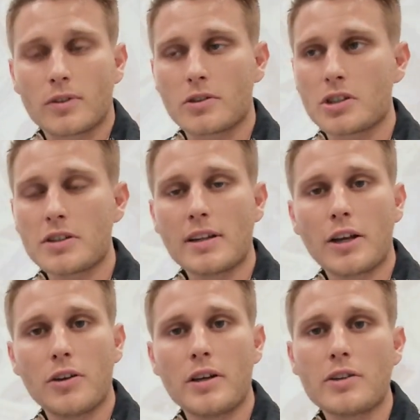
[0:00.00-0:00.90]
So just
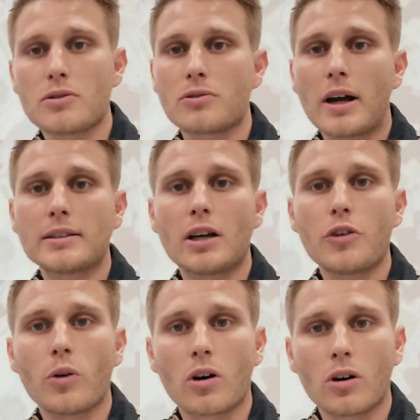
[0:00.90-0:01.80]
like you need to write
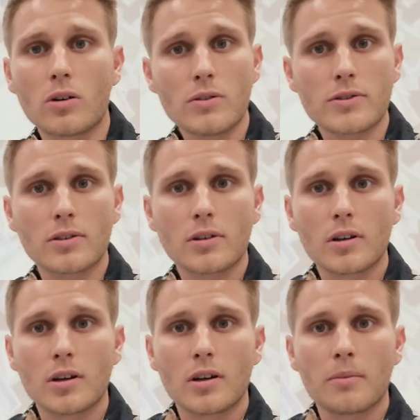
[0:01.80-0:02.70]
down your goals,
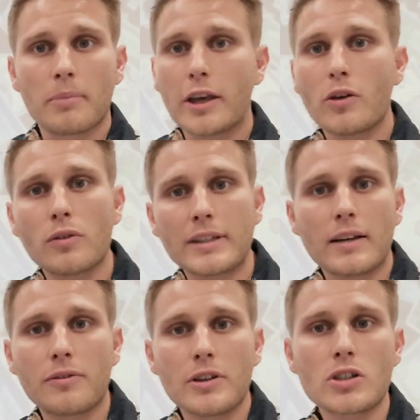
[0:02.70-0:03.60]
make your
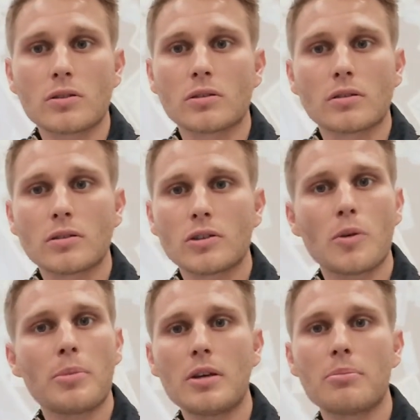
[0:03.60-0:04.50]
debt visual.
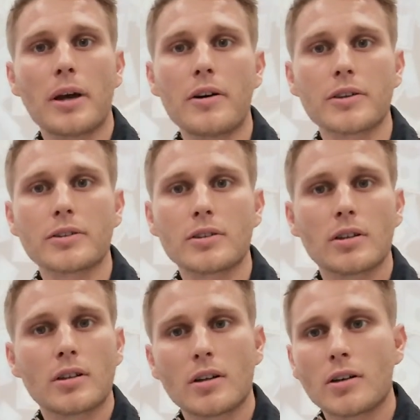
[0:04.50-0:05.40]
Don't be embarrassed.